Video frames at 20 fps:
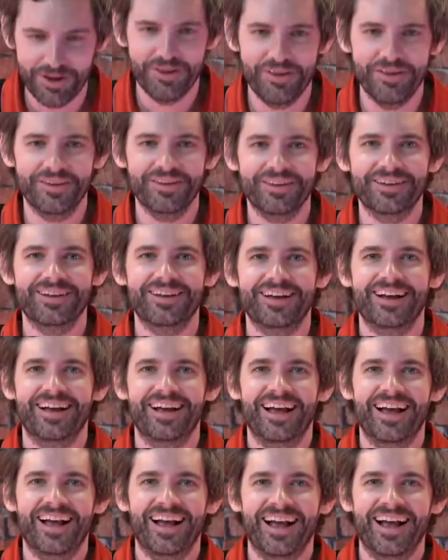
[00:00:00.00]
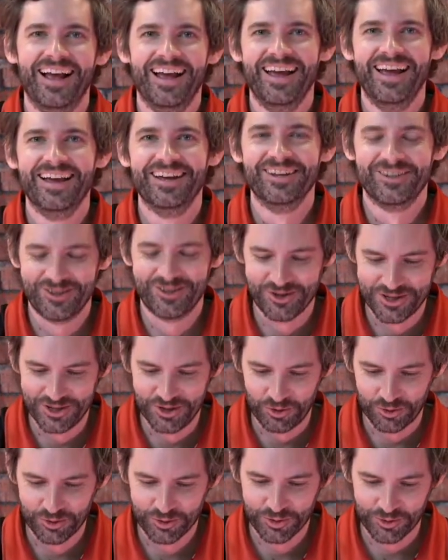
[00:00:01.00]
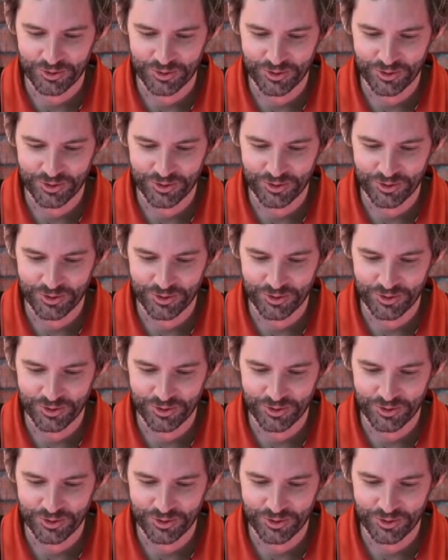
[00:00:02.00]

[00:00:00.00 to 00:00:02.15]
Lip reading: rather than the dodgy little